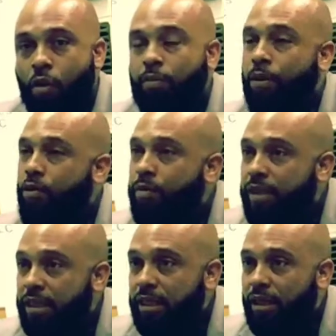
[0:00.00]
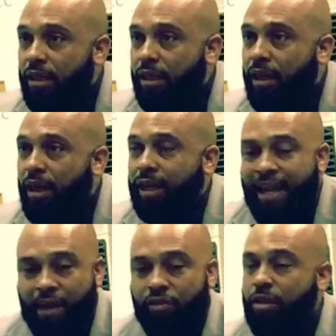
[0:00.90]
on Purpose,
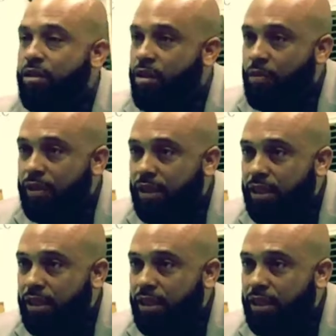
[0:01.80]
counseling services.